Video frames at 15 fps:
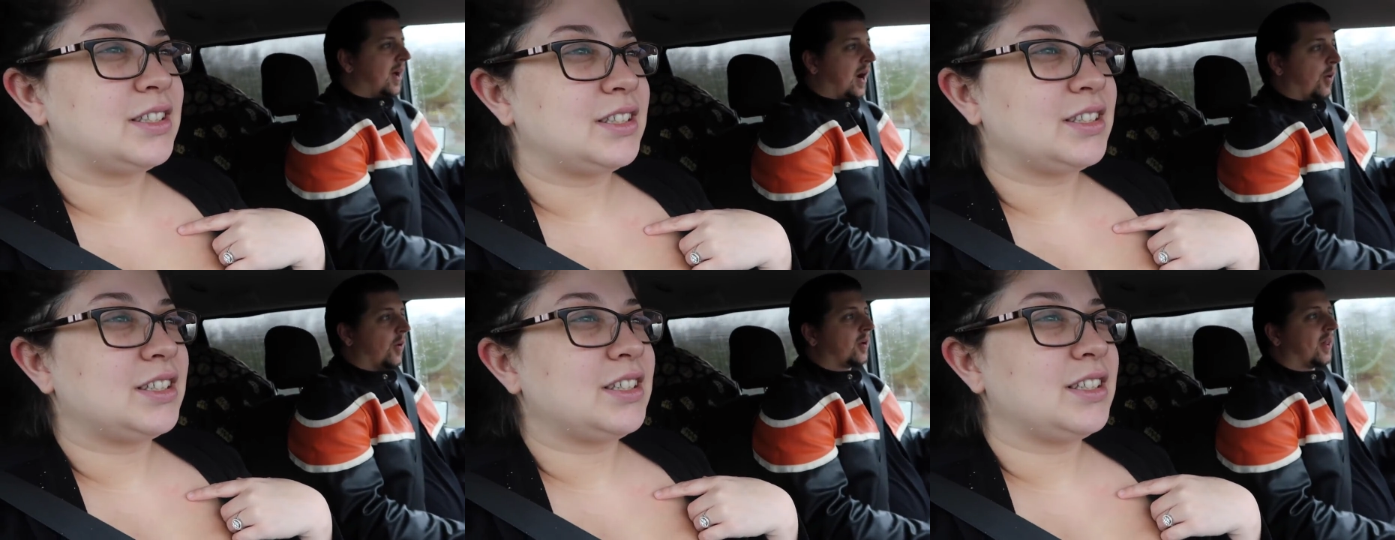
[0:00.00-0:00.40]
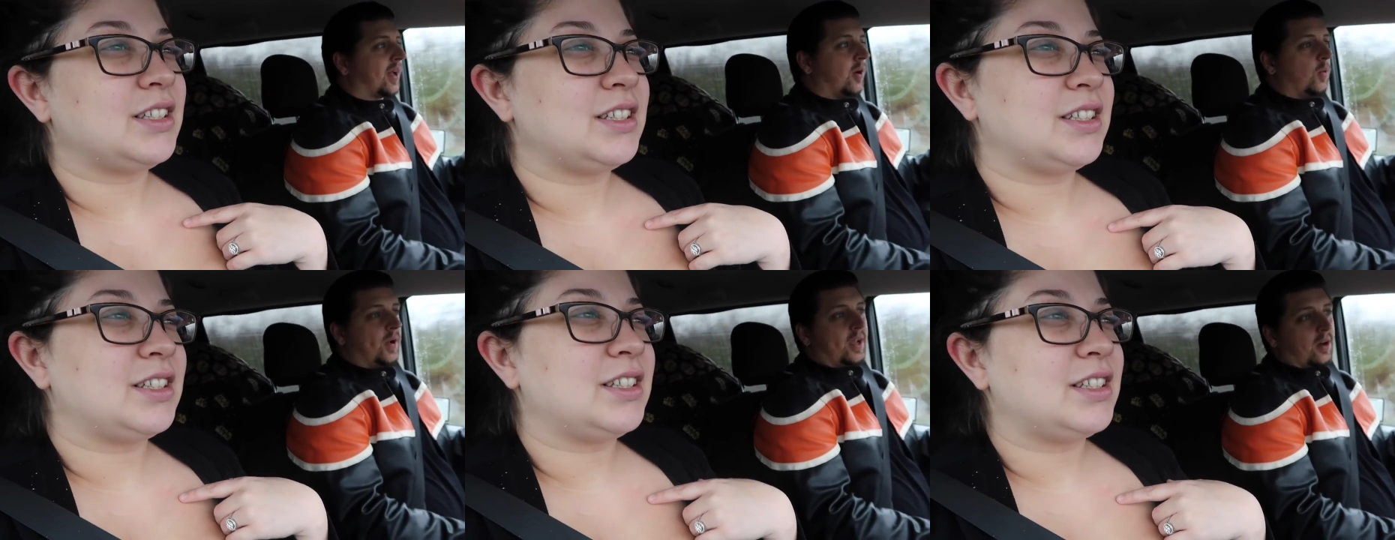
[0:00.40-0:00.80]
Speaker 1: I work like
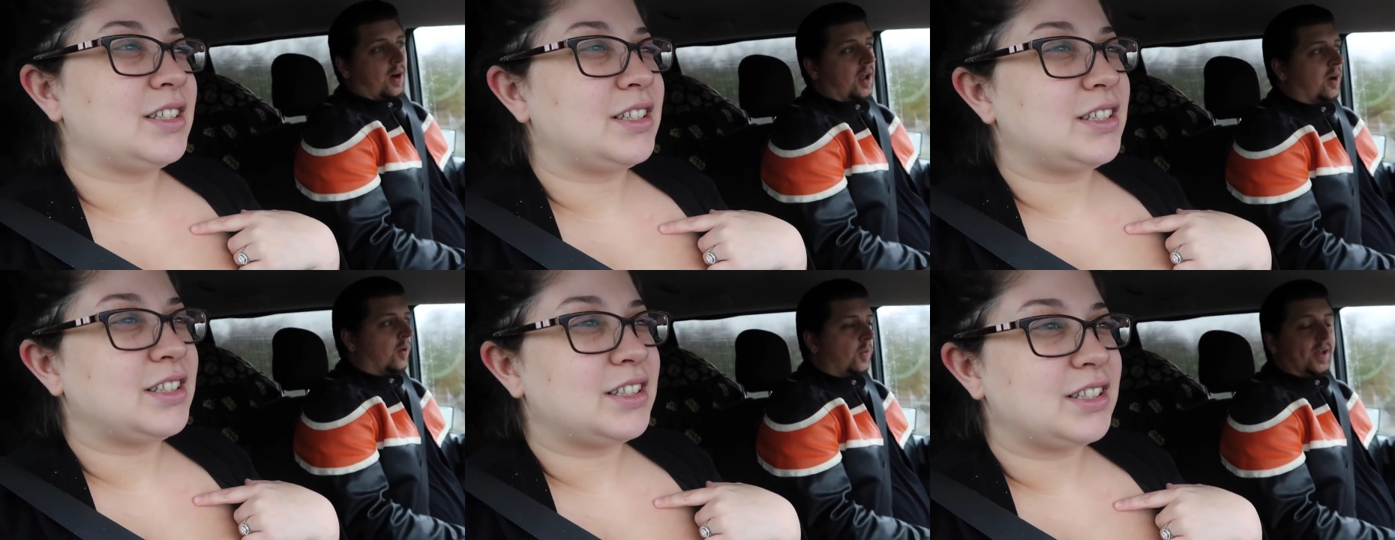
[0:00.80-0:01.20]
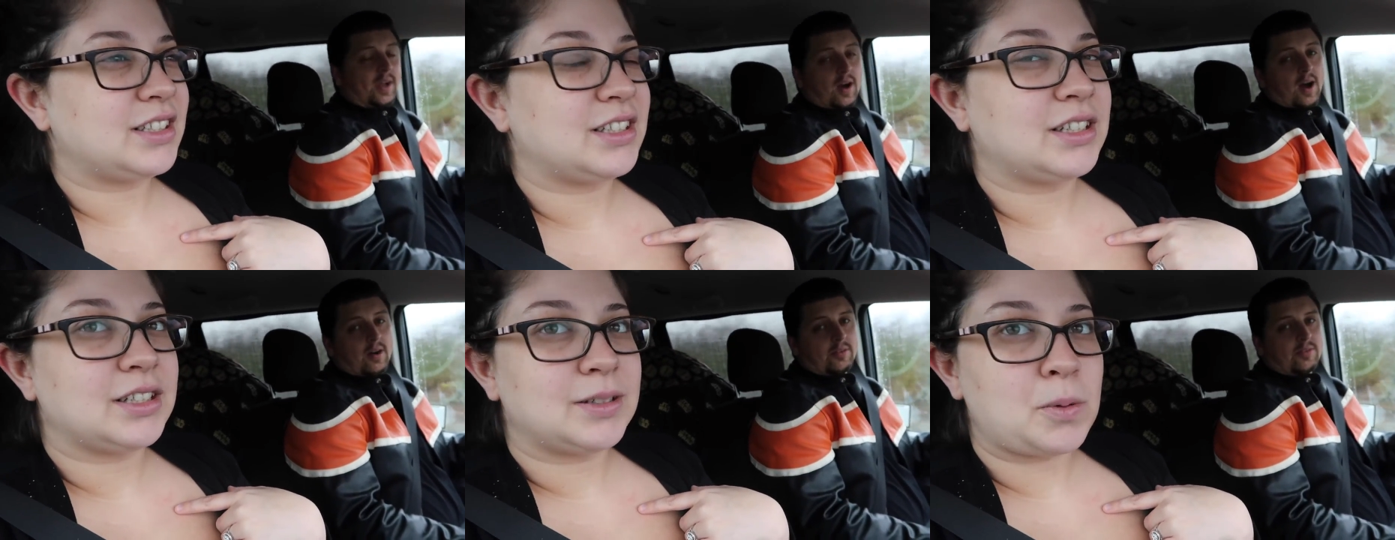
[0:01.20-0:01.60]
a week on and a week
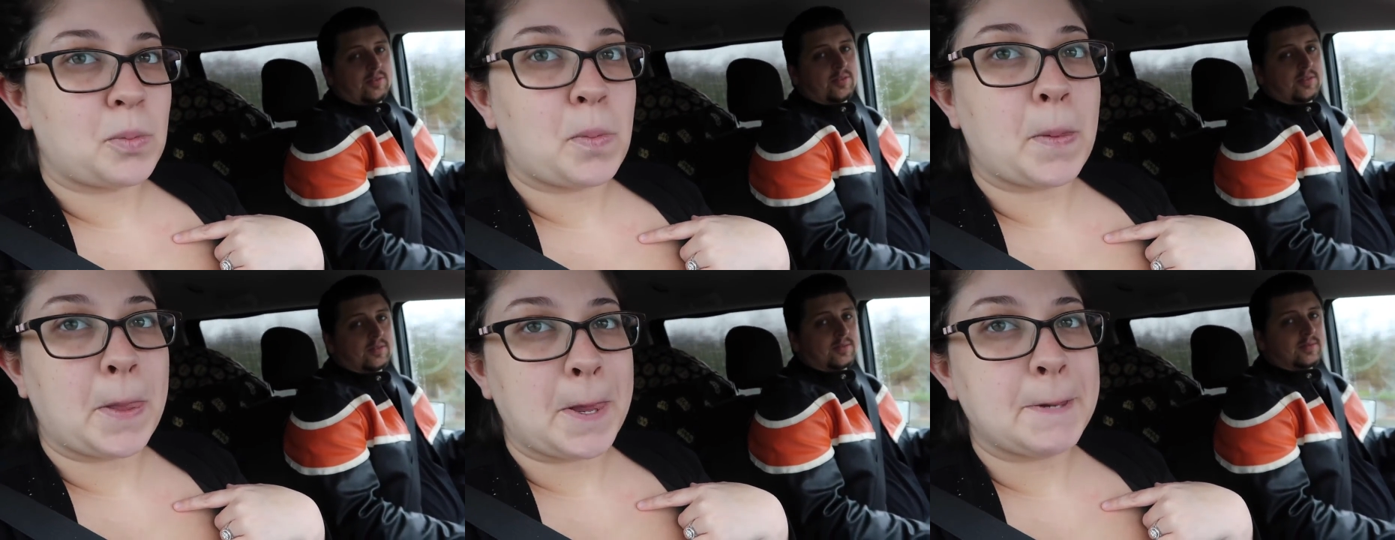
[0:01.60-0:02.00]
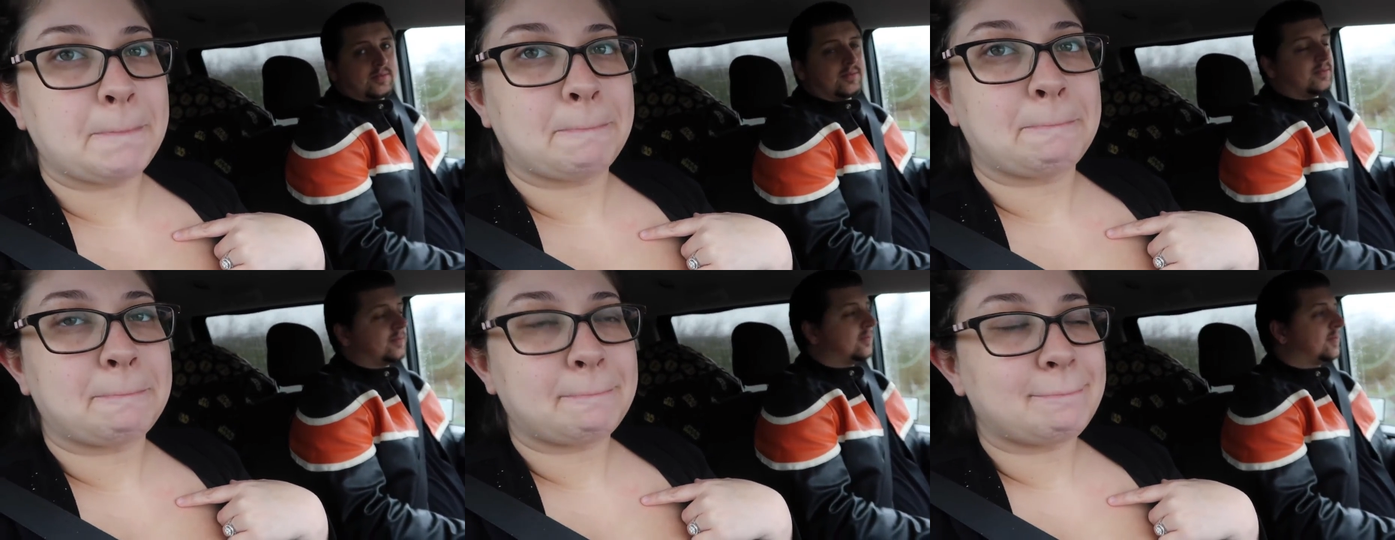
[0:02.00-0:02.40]
off.
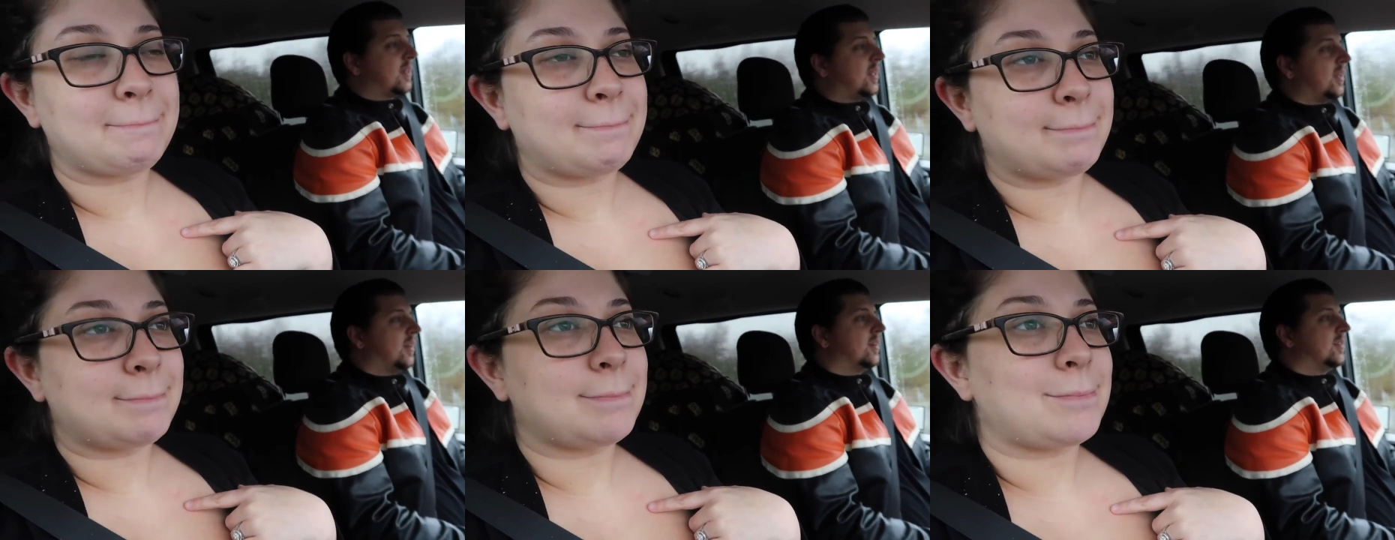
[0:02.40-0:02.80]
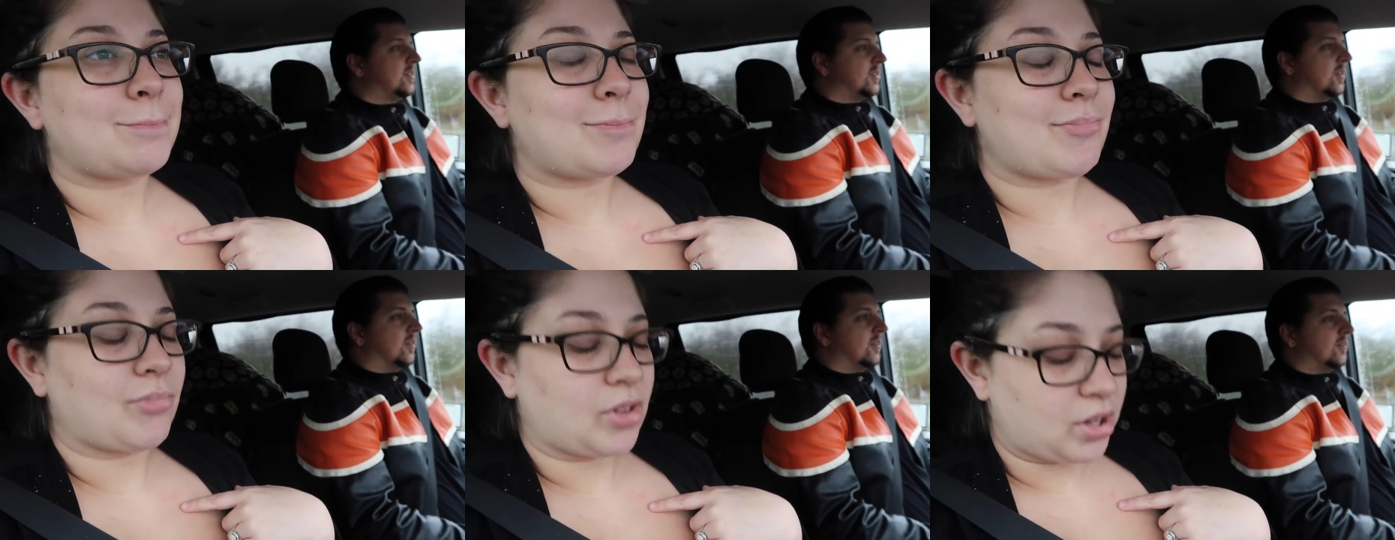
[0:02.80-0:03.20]

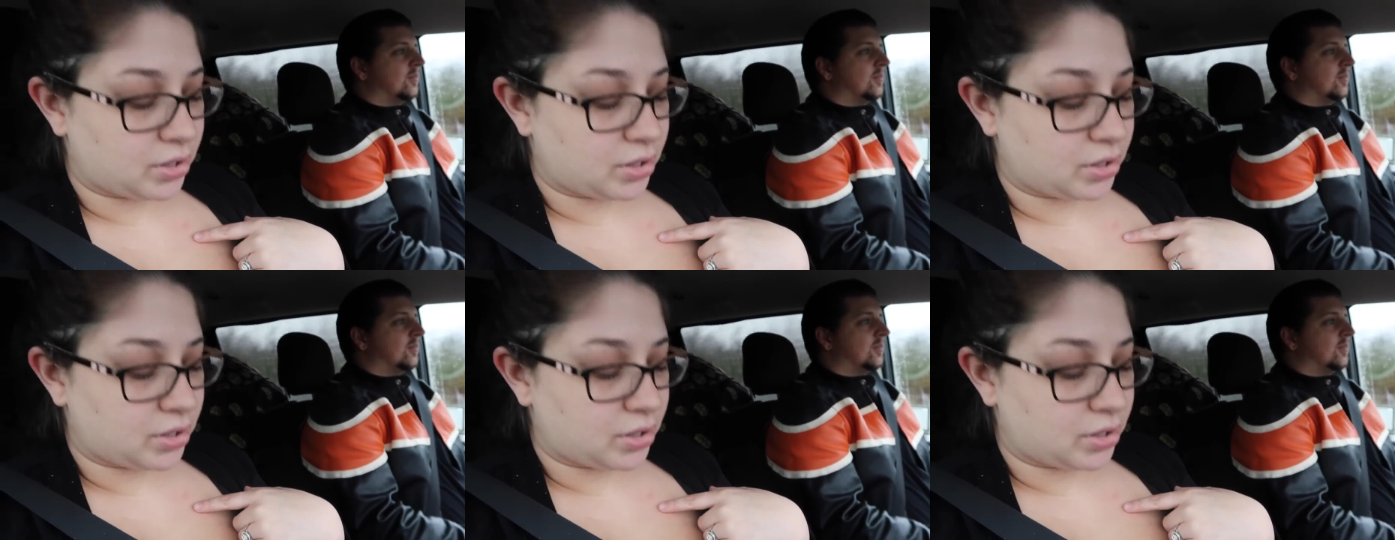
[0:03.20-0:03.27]
So